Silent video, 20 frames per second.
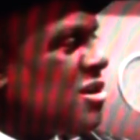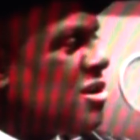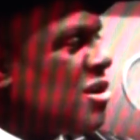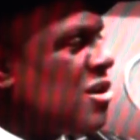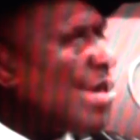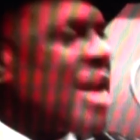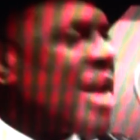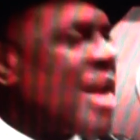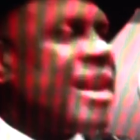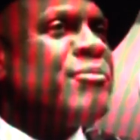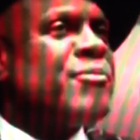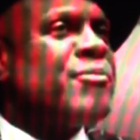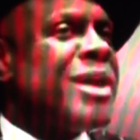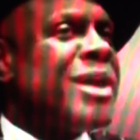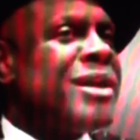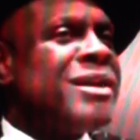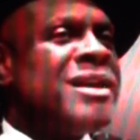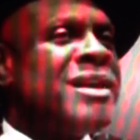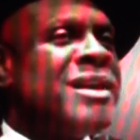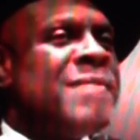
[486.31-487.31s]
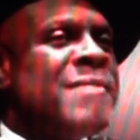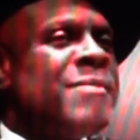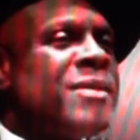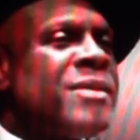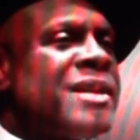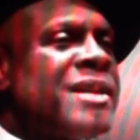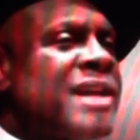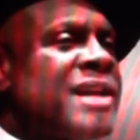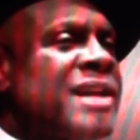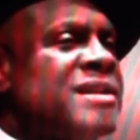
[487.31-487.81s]
you know, and and
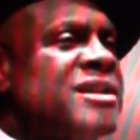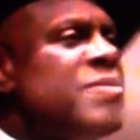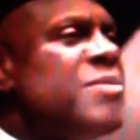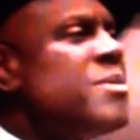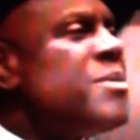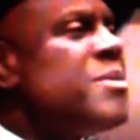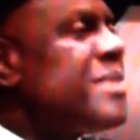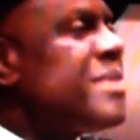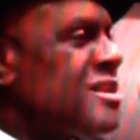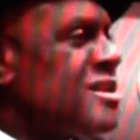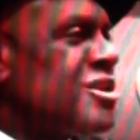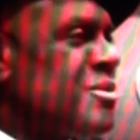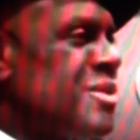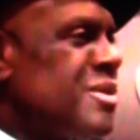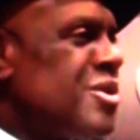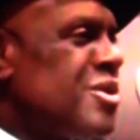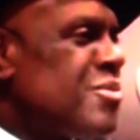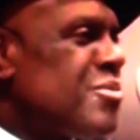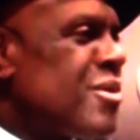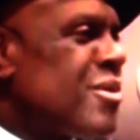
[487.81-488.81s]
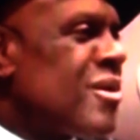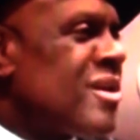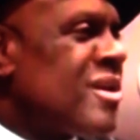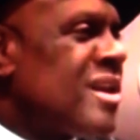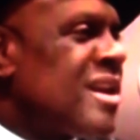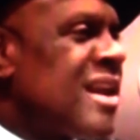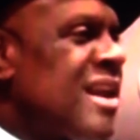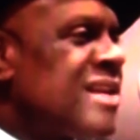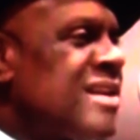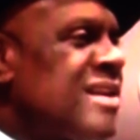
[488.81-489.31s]
like tell me about the gentleman you
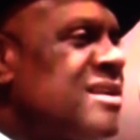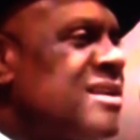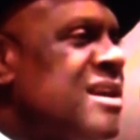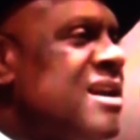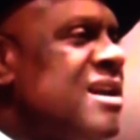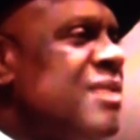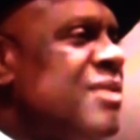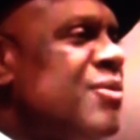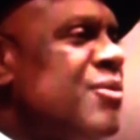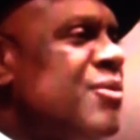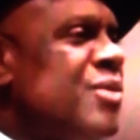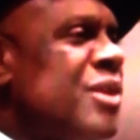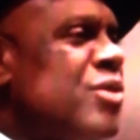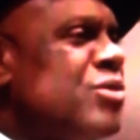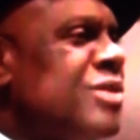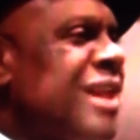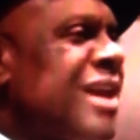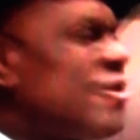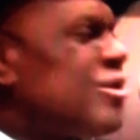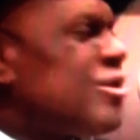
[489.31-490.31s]
brought in last week who's